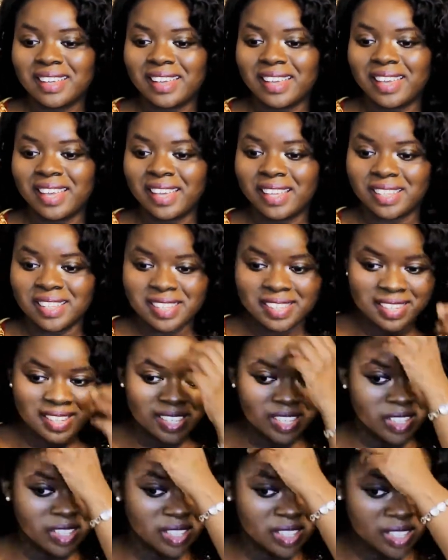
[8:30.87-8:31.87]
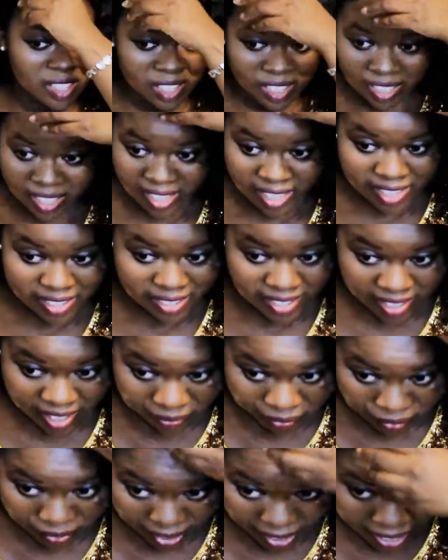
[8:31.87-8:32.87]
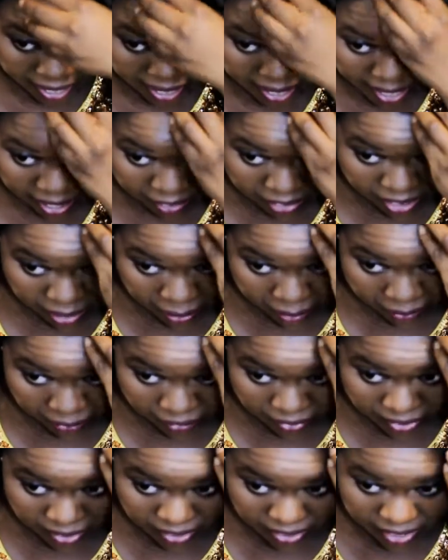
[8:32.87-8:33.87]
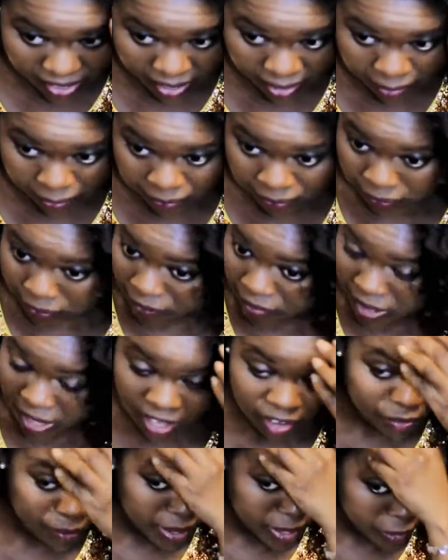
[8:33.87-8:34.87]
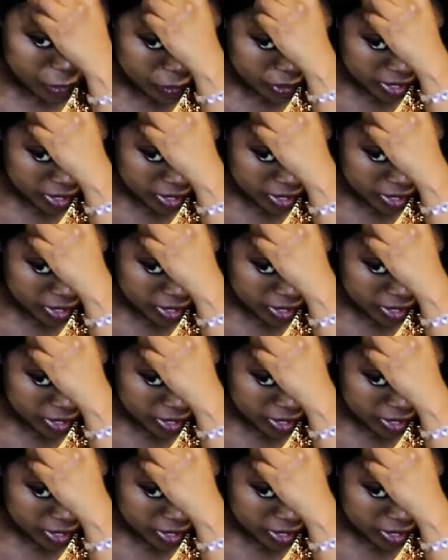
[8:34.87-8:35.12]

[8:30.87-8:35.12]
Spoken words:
and it's easy, I have some of my own